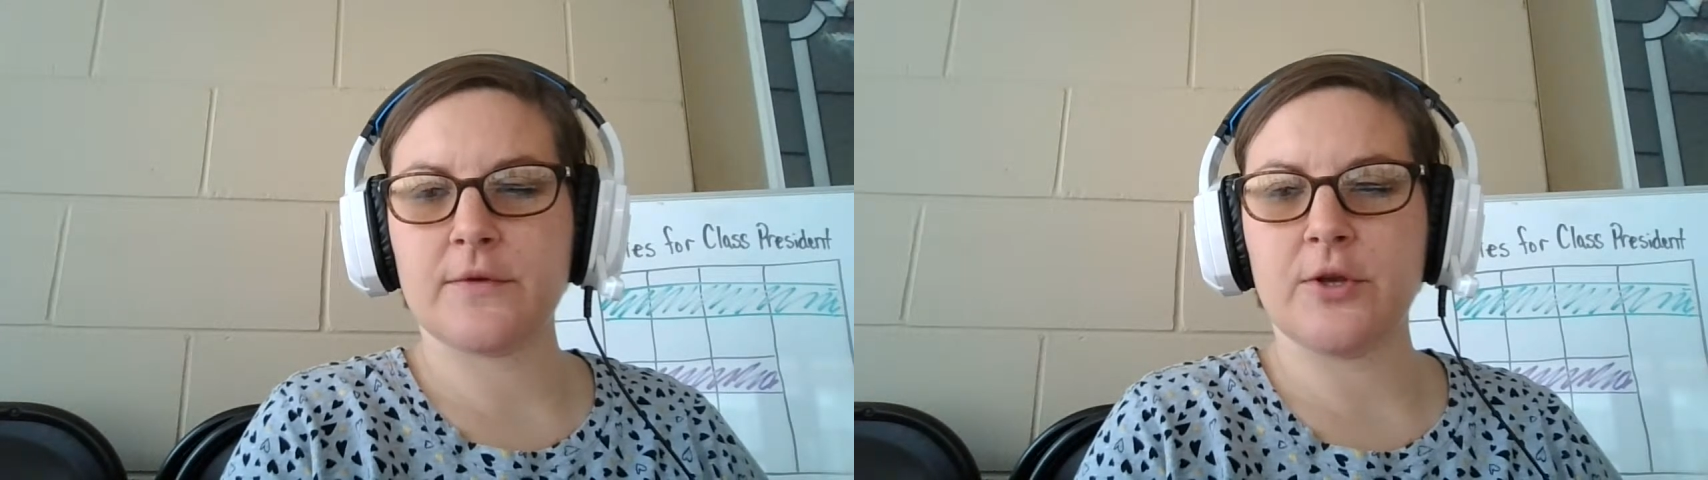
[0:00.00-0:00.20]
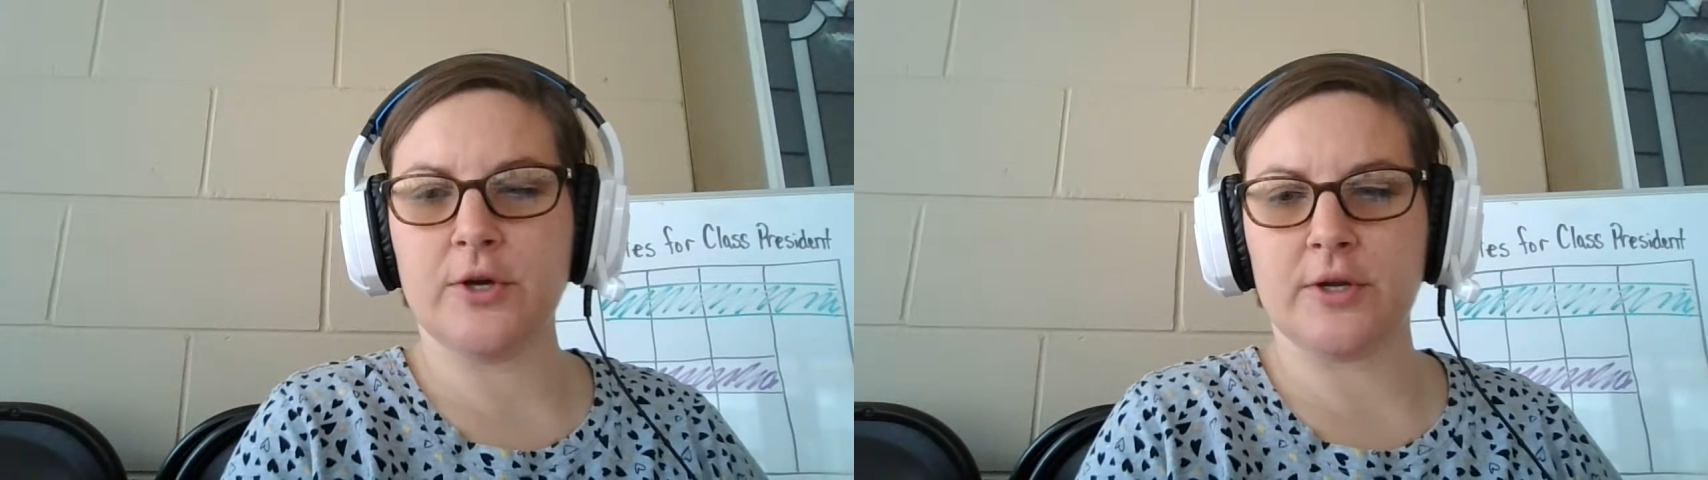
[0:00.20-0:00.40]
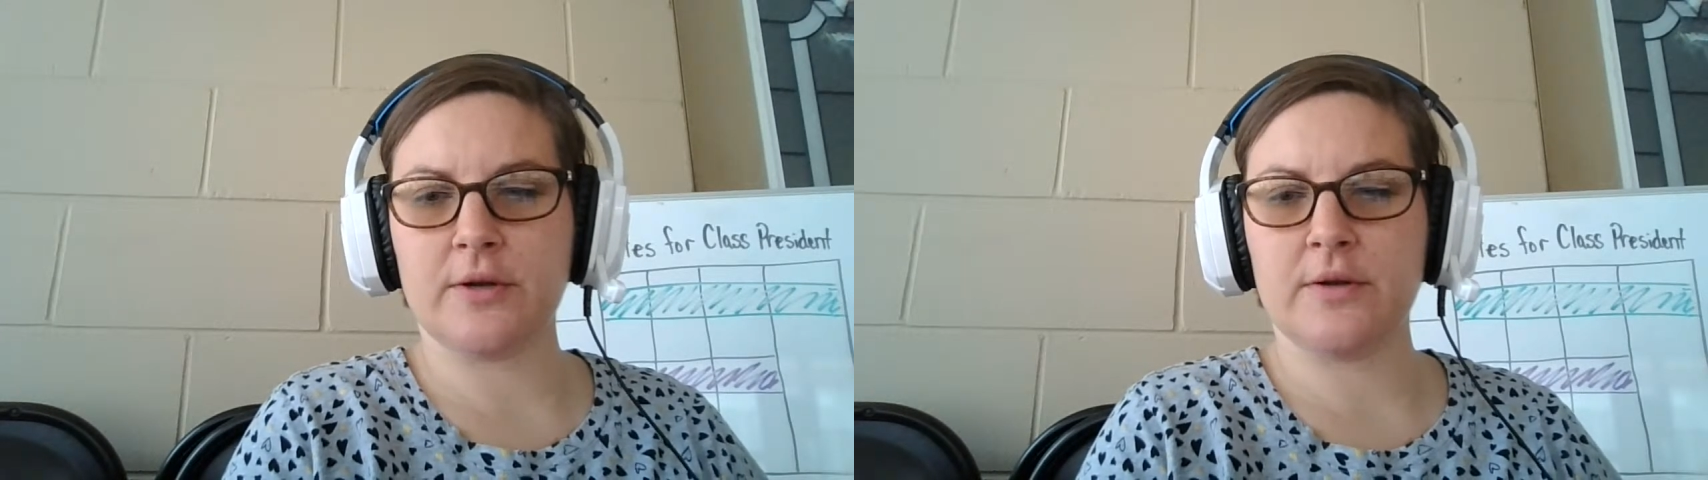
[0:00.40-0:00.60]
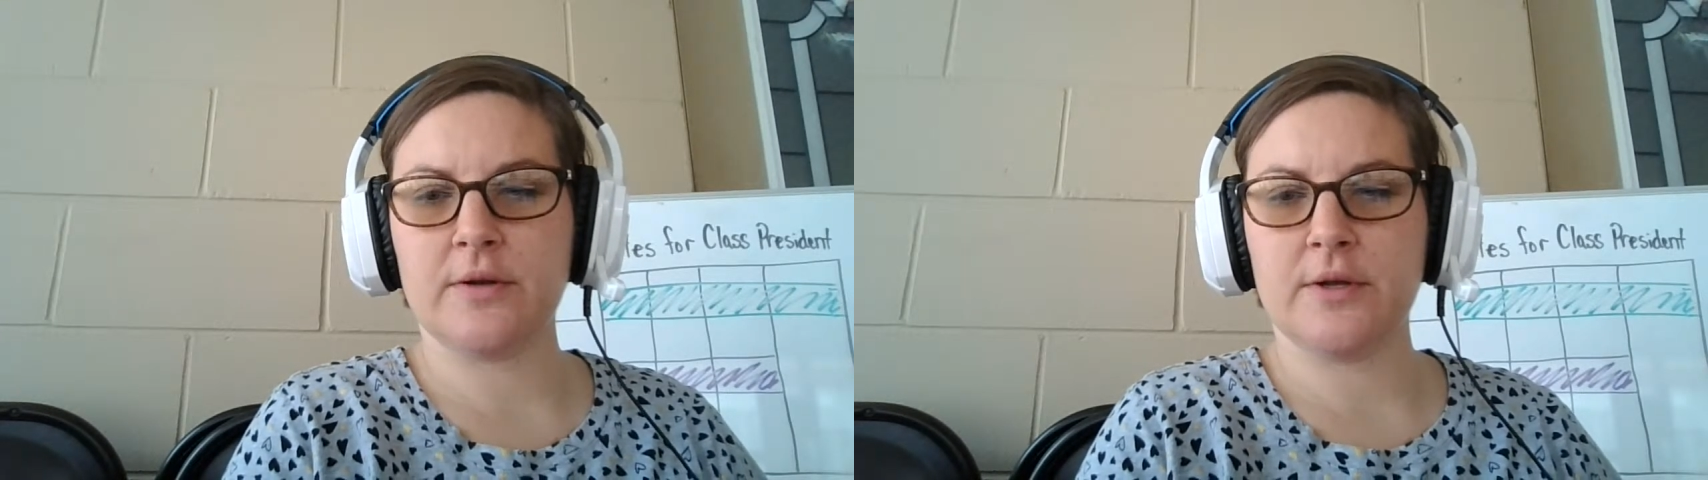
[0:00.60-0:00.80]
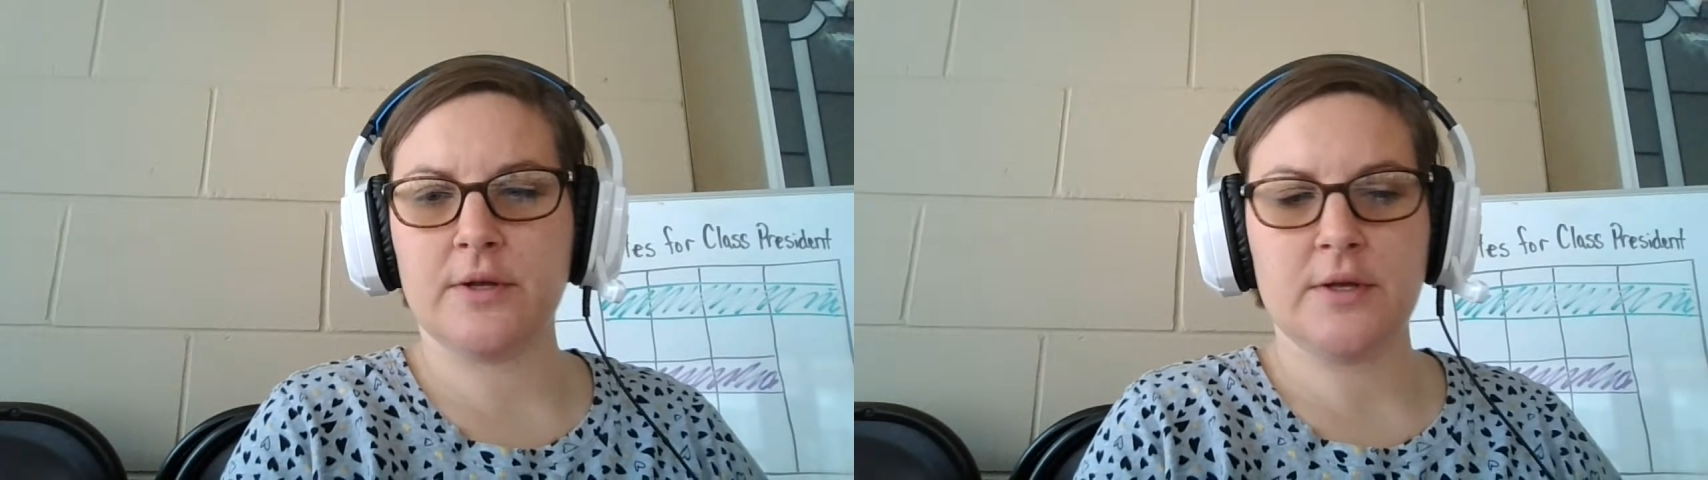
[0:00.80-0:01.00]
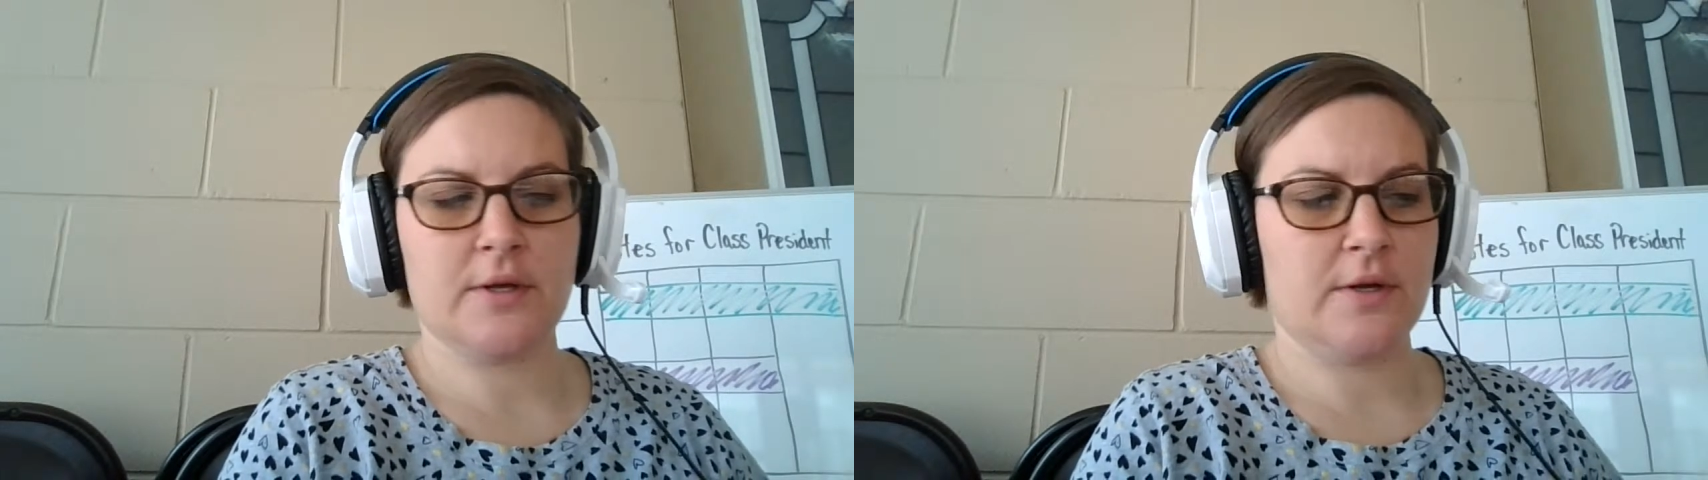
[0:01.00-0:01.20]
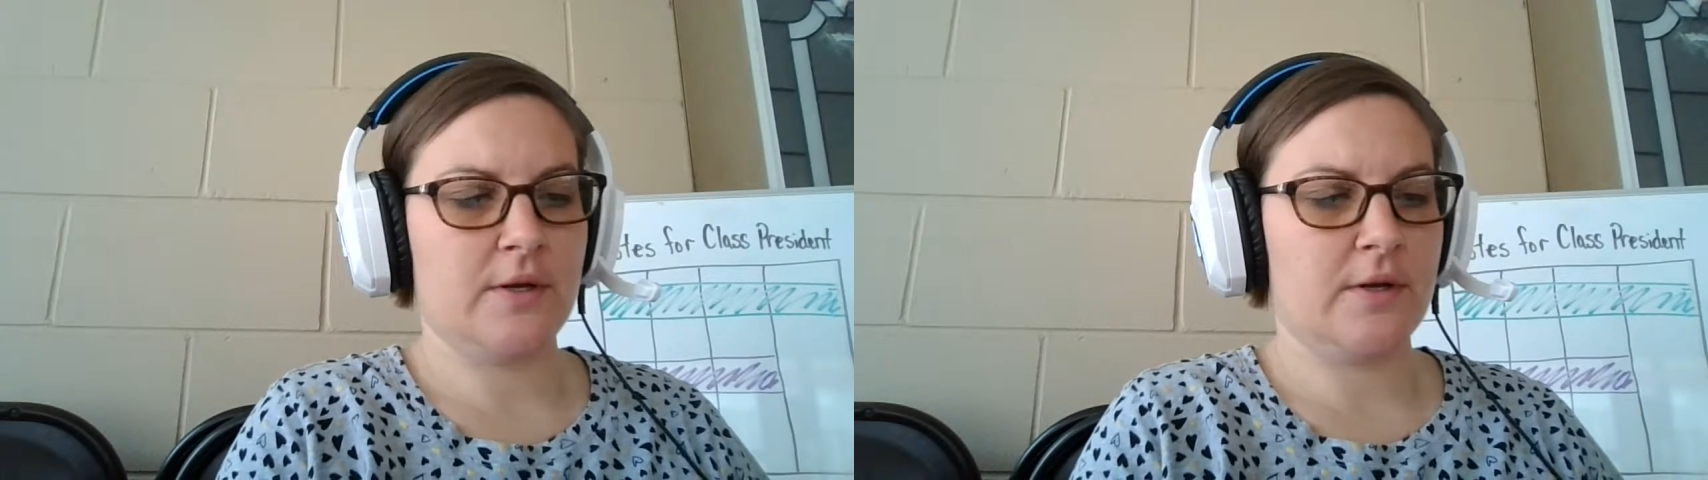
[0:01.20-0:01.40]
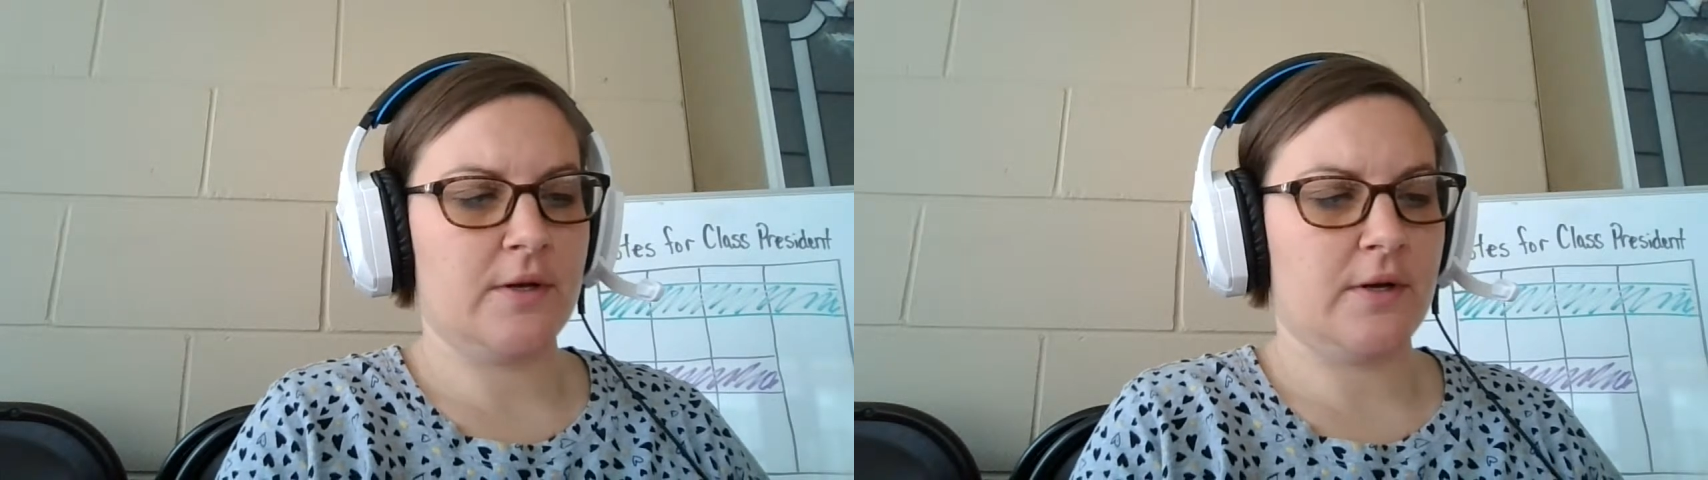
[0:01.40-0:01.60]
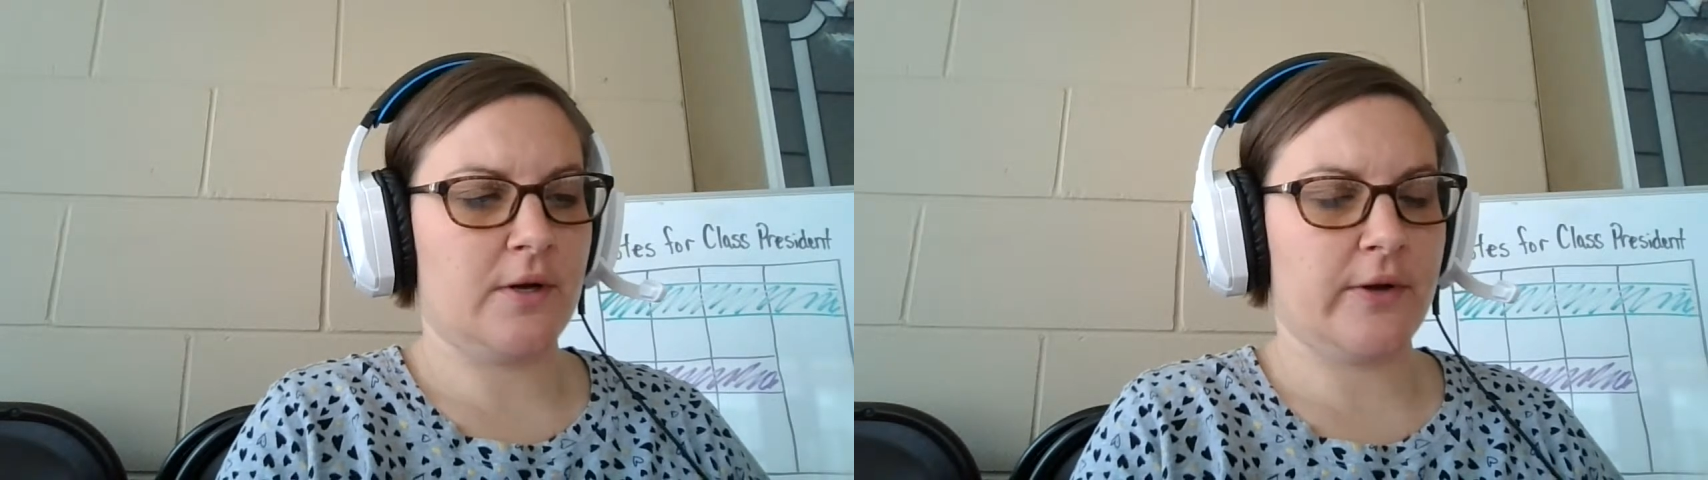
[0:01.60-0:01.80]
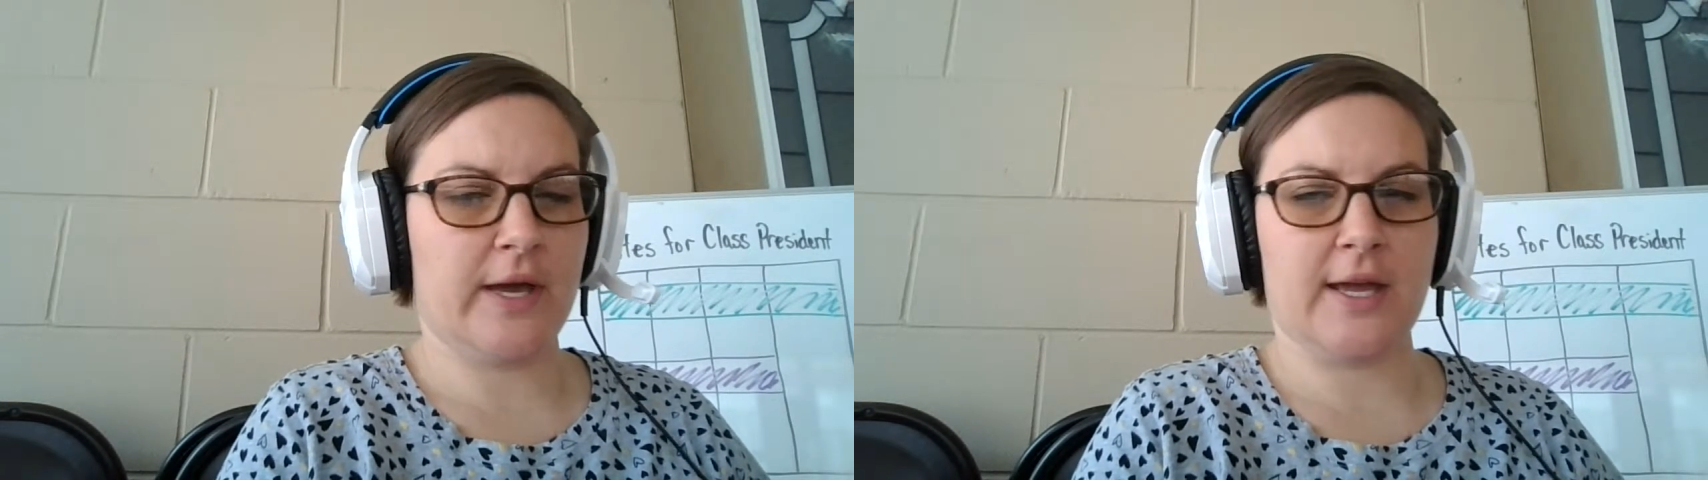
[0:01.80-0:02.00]
Good.
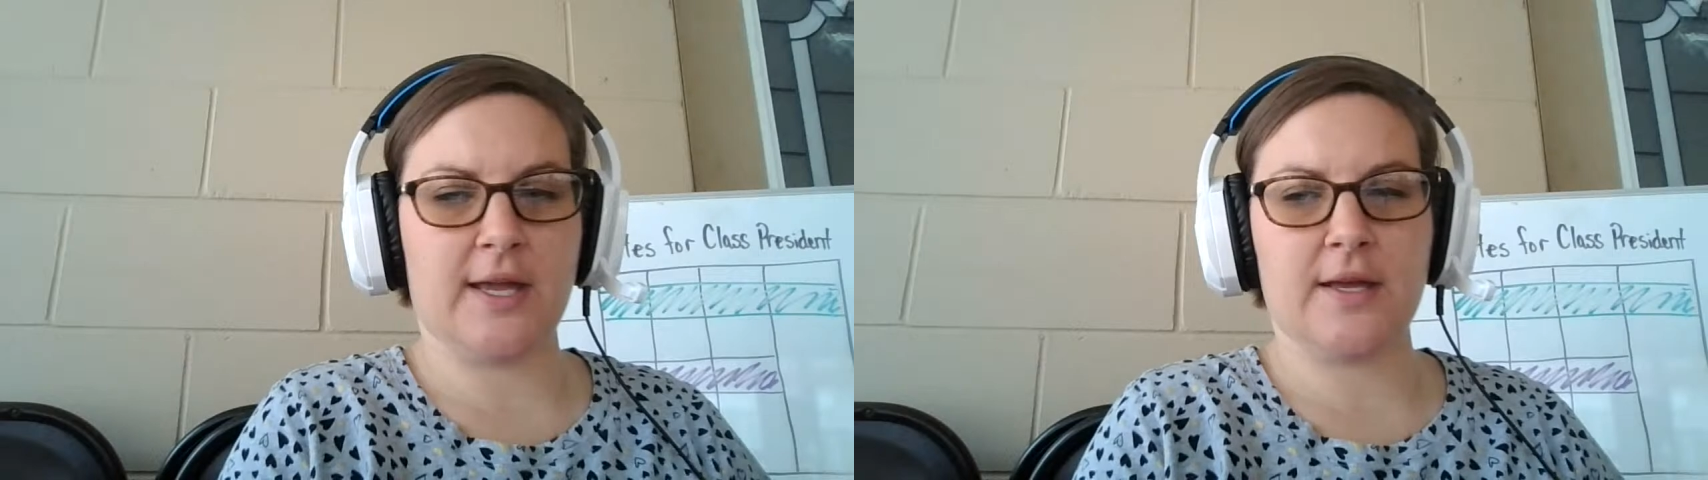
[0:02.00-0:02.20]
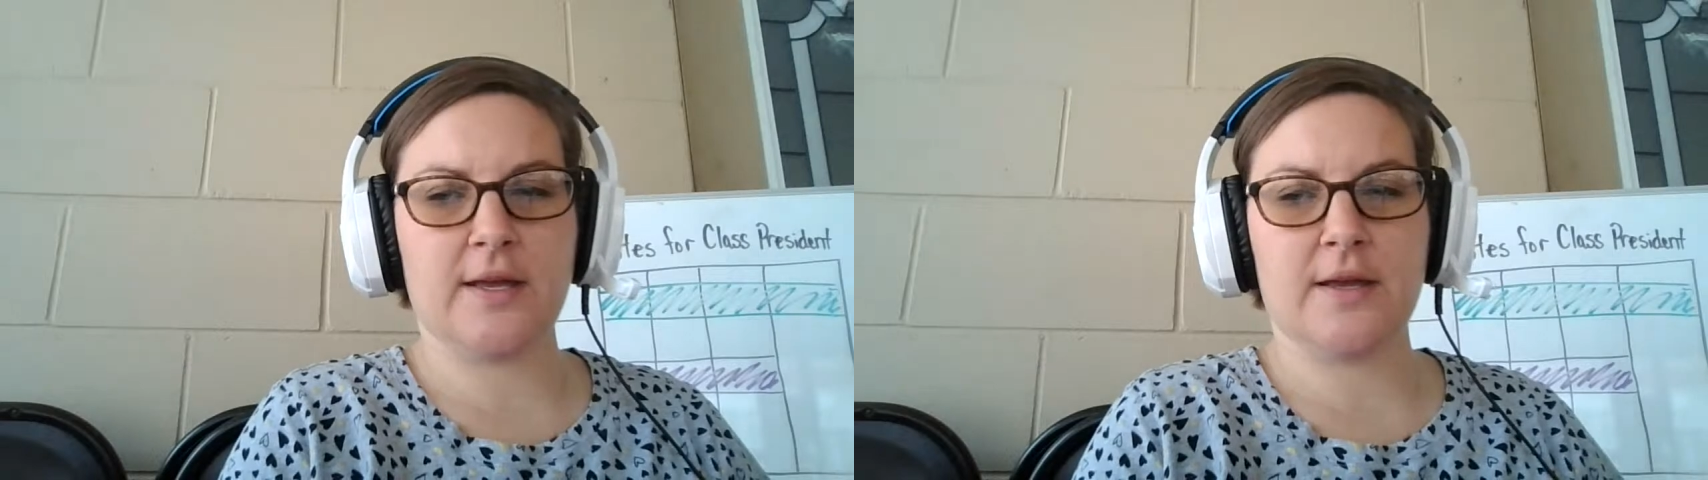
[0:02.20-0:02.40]
Okay.